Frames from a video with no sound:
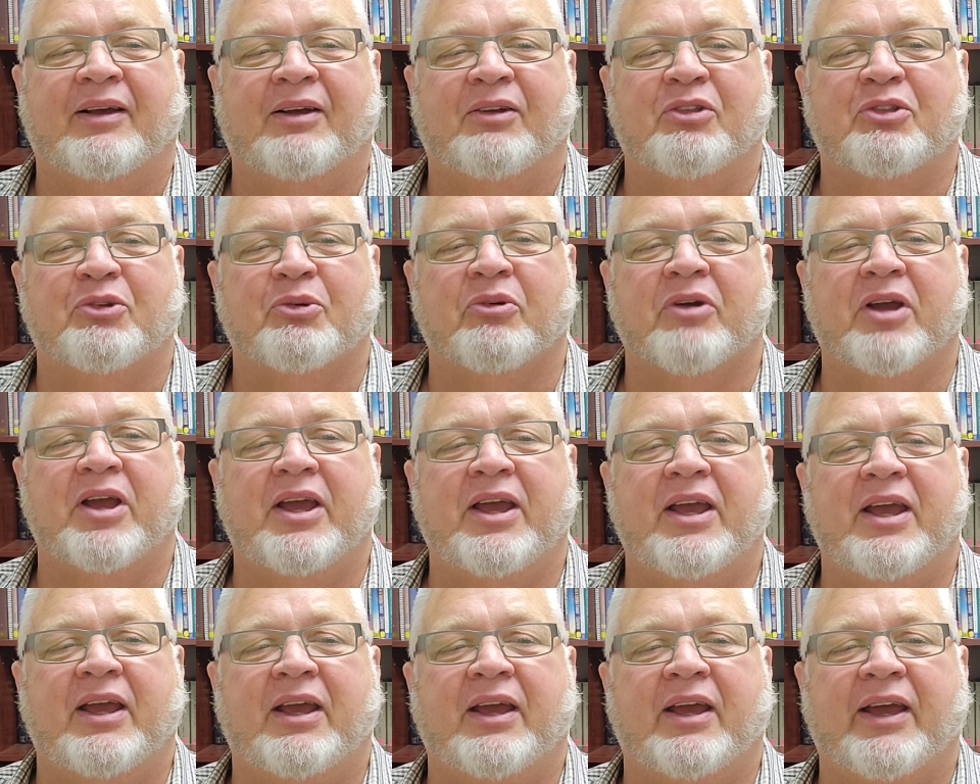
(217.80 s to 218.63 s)

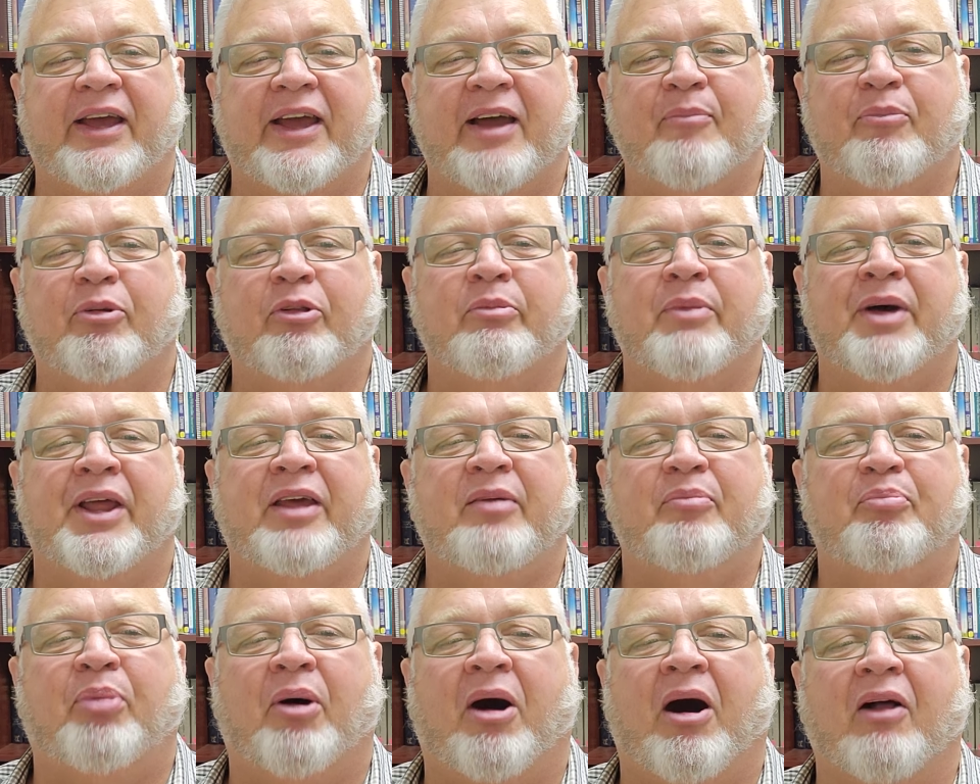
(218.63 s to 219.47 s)
Three,
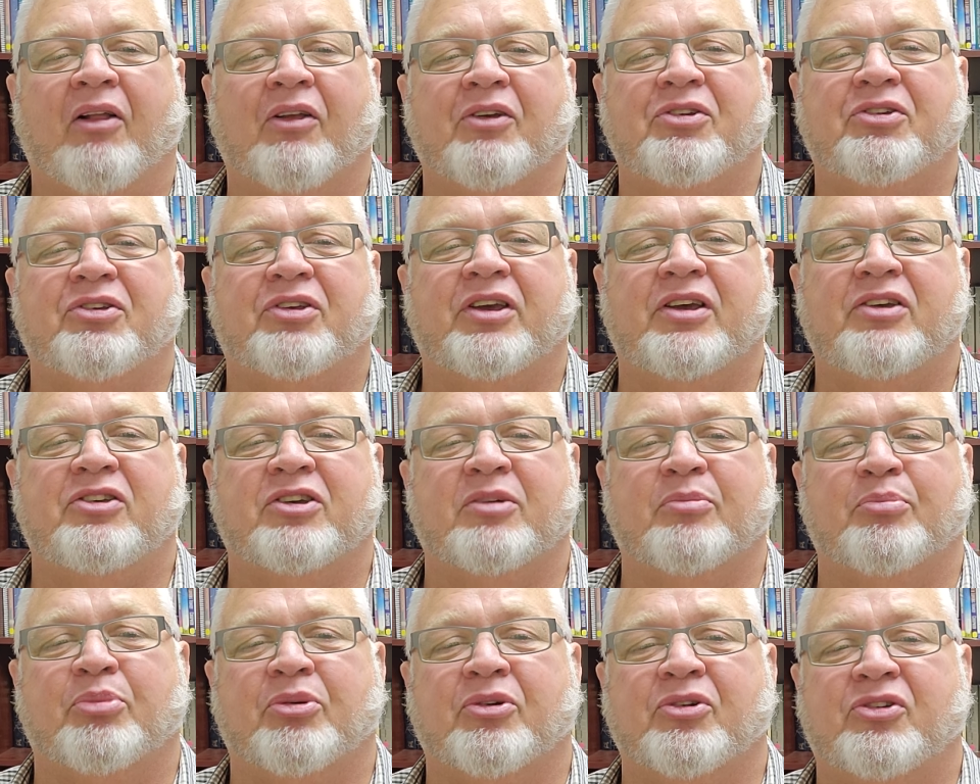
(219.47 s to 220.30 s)
implementing policies
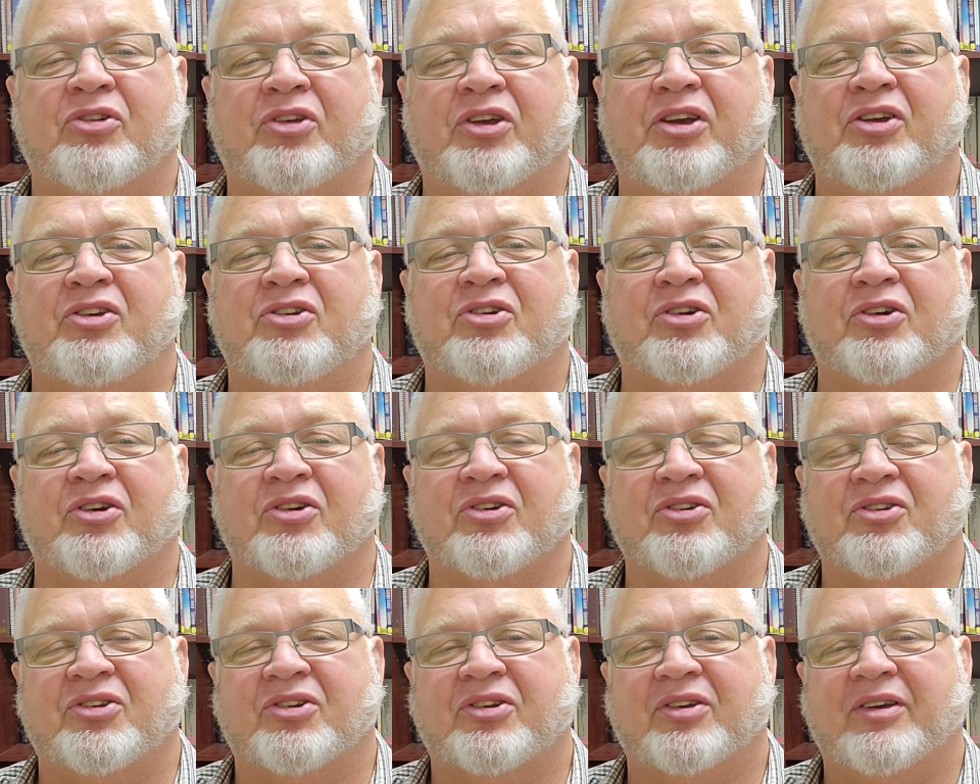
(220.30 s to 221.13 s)
and
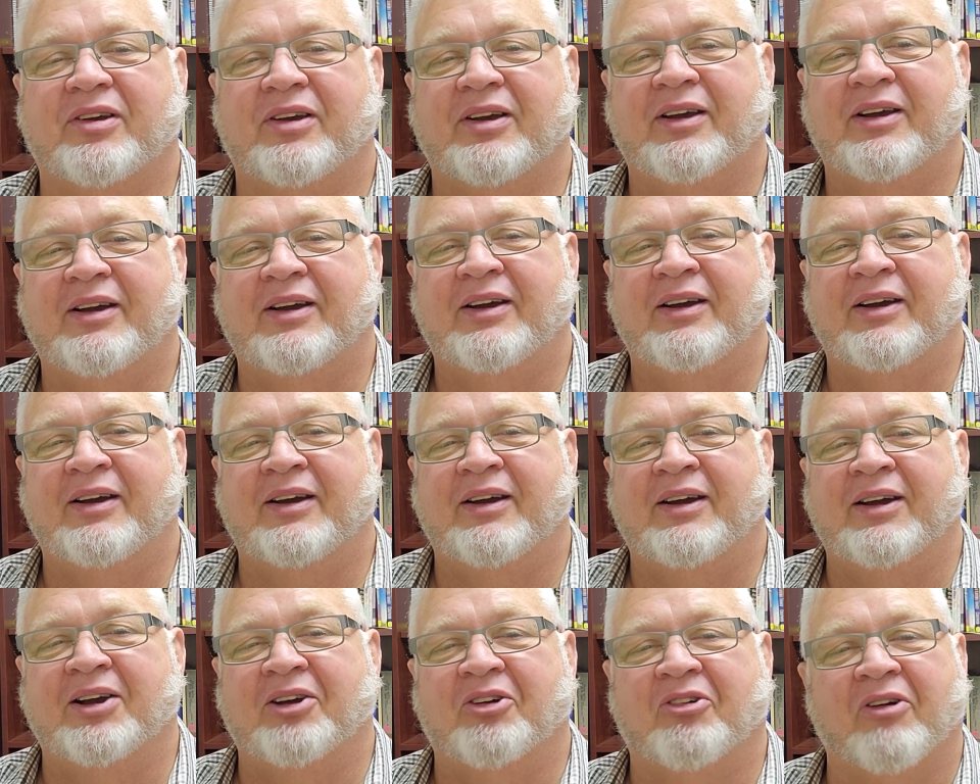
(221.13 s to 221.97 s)
procedures.
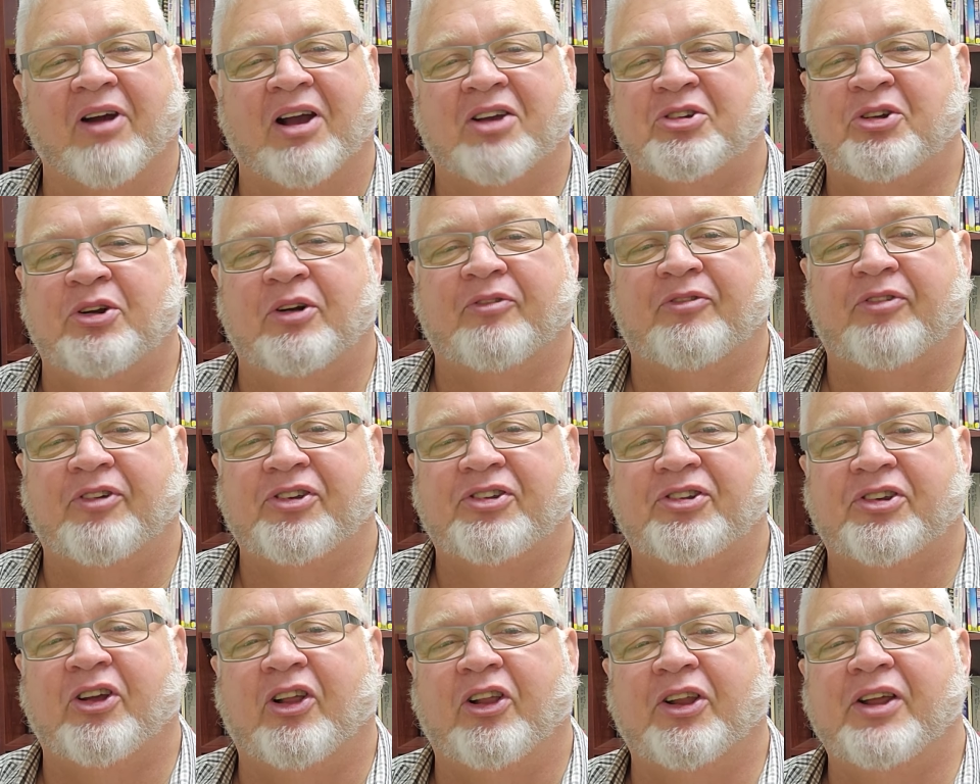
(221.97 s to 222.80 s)
Correctional
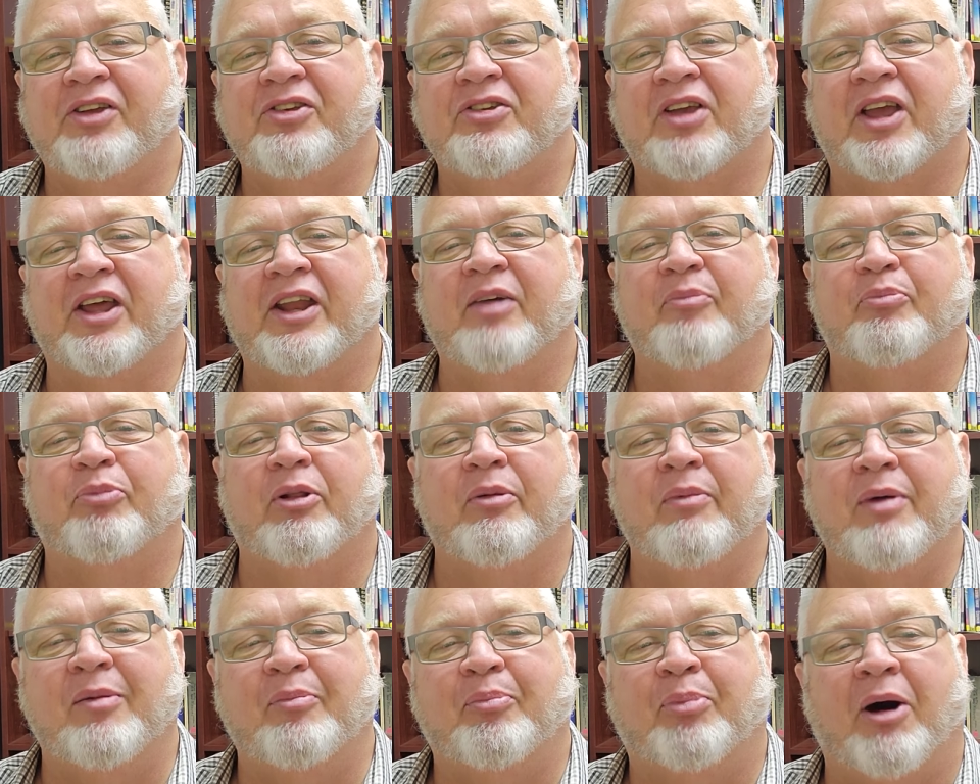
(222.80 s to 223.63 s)
facilities can
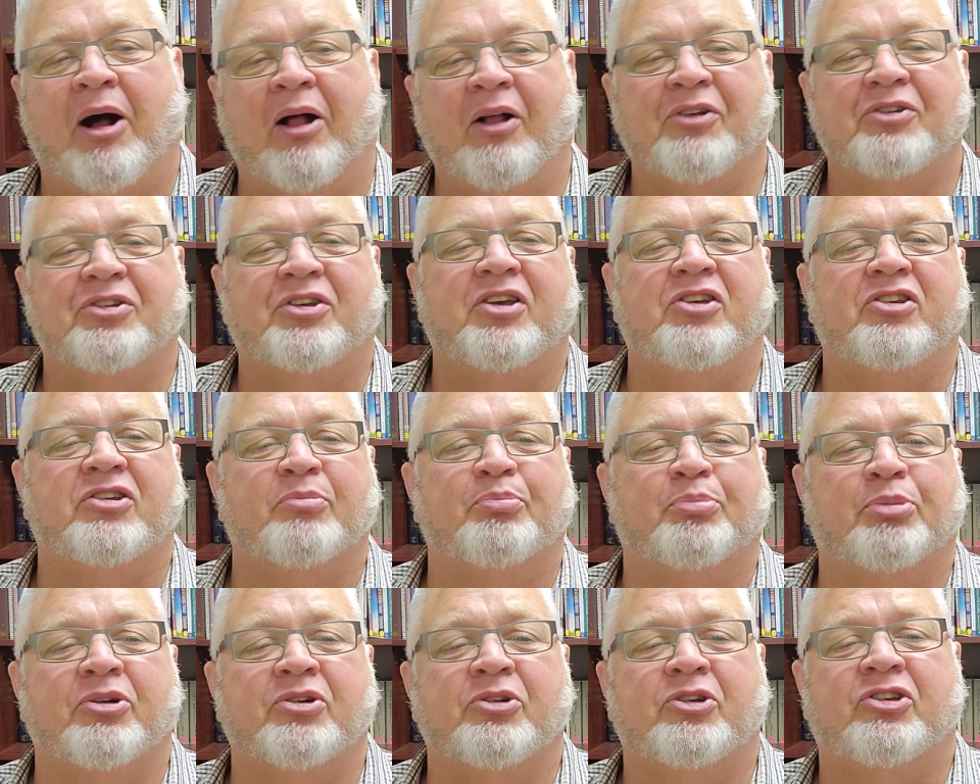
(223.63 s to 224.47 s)
implement policies and
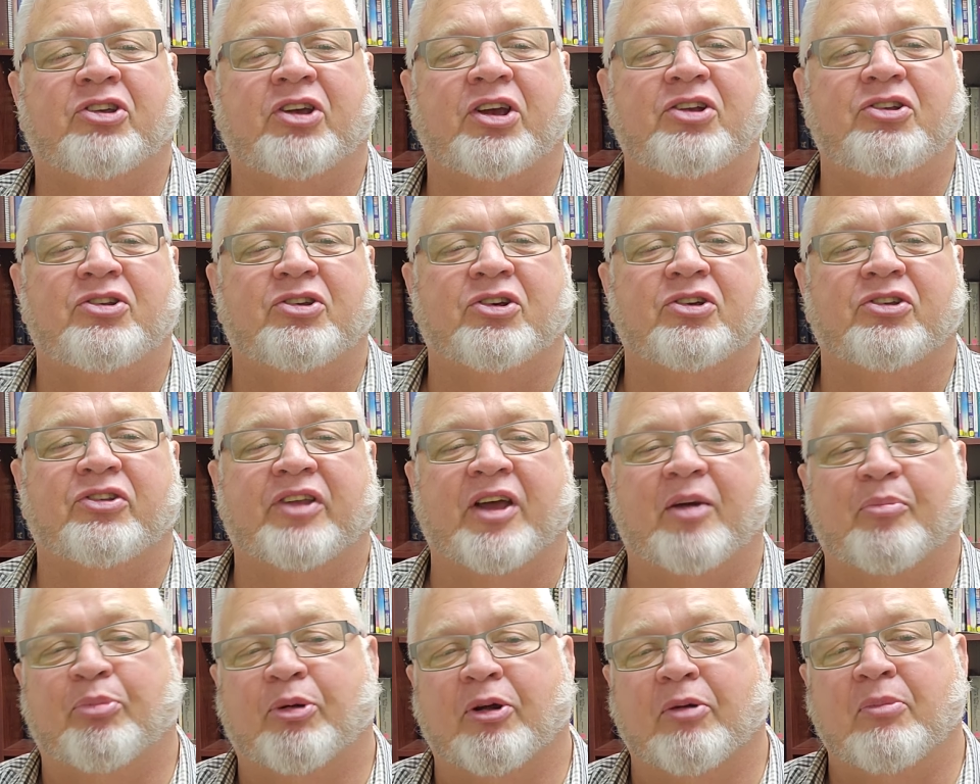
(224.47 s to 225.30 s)
procedures
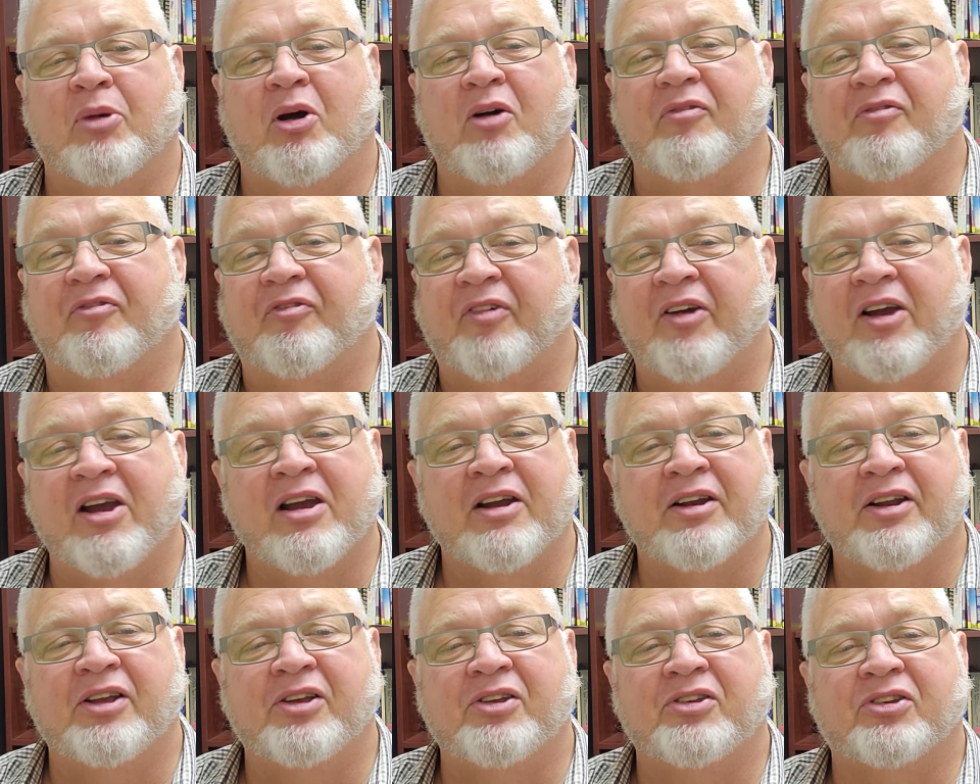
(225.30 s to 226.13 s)
that promote
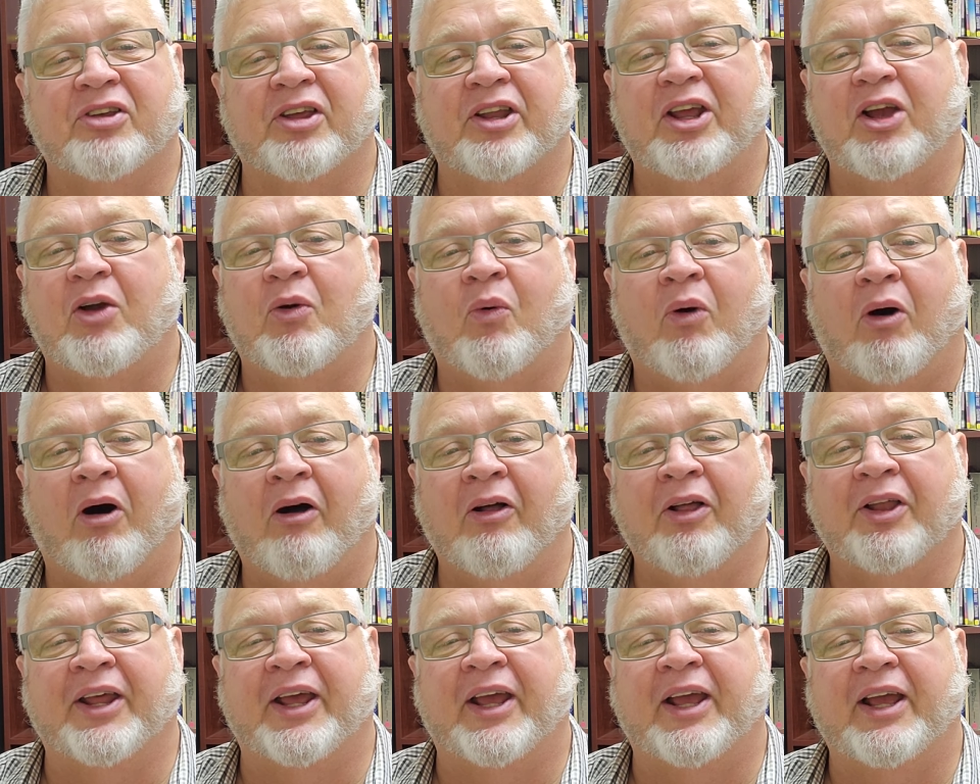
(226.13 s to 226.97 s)
fairness and
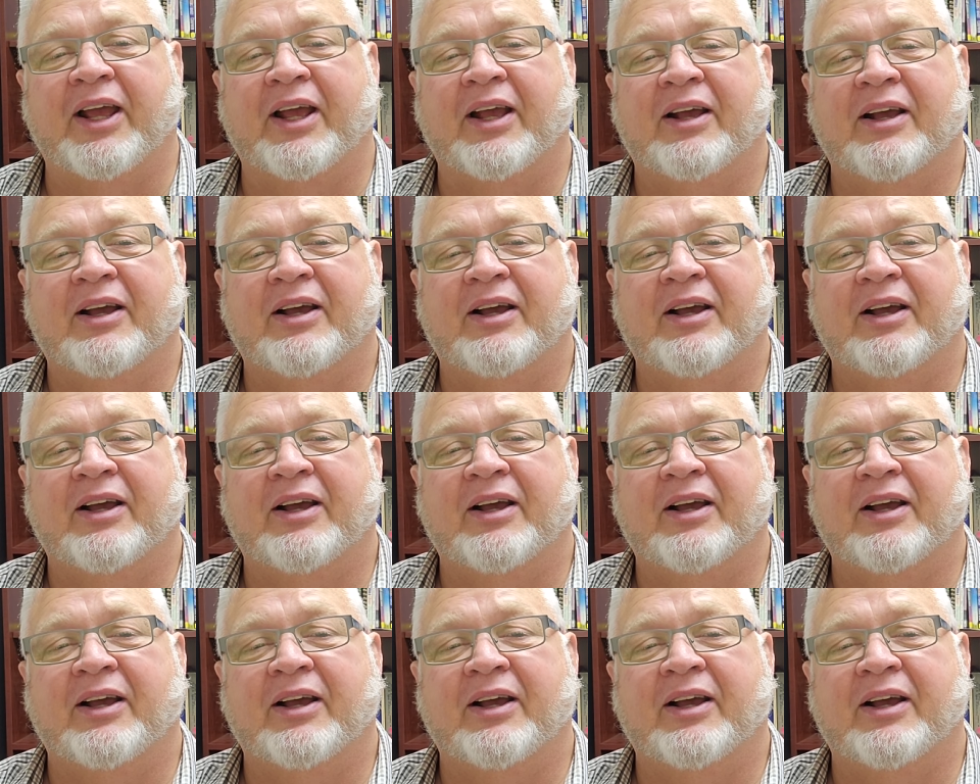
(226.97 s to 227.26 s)
equality